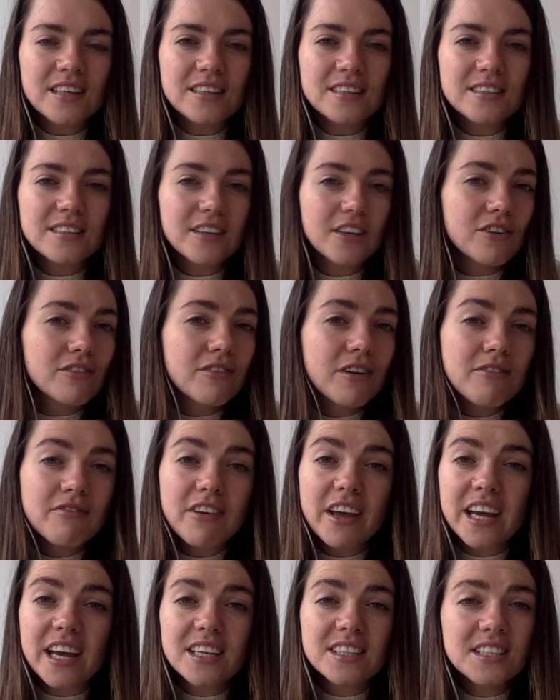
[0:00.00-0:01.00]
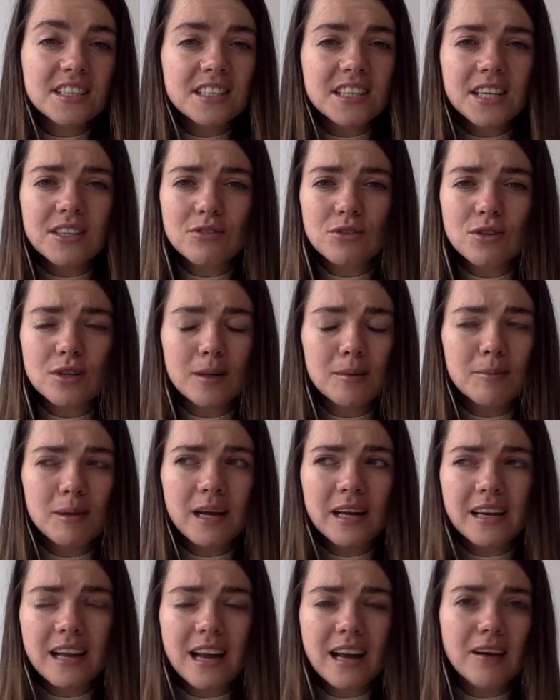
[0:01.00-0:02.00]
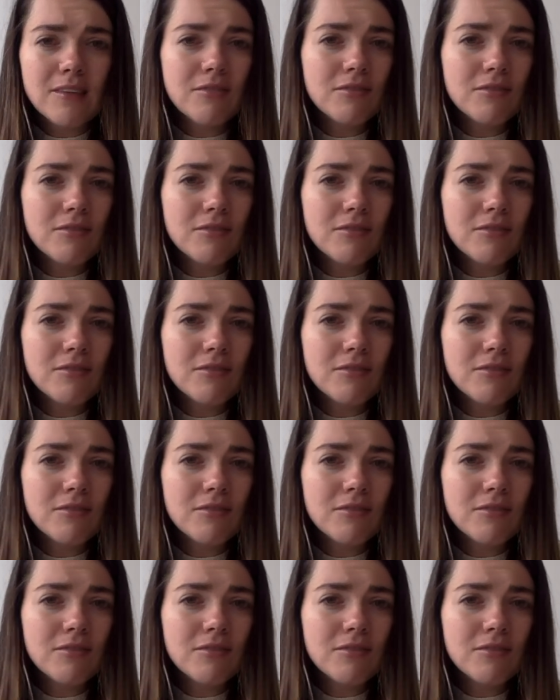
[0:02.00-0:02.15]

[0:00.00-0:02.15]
they're a very successful club and have